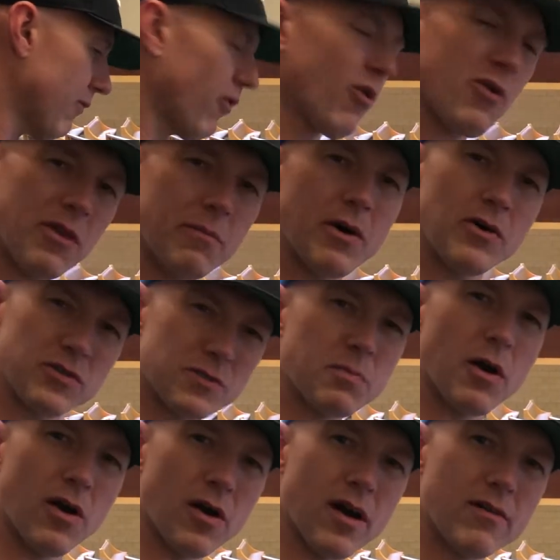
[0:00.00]
for the most
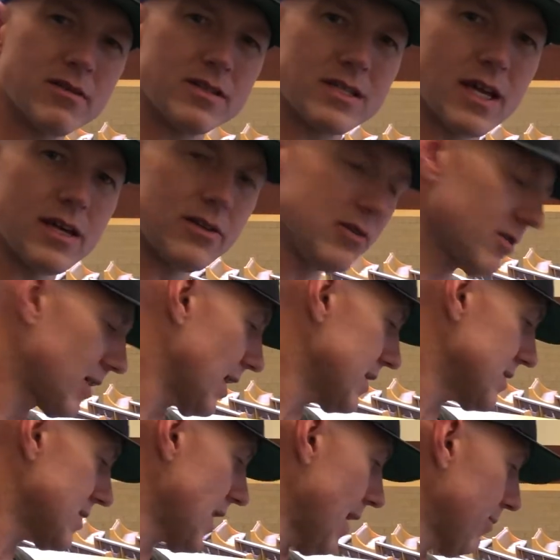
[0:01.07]
part, I would say in your
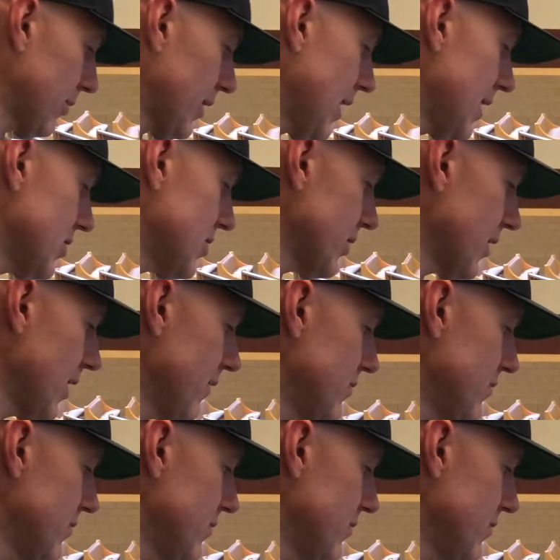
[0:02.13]
guys' application gives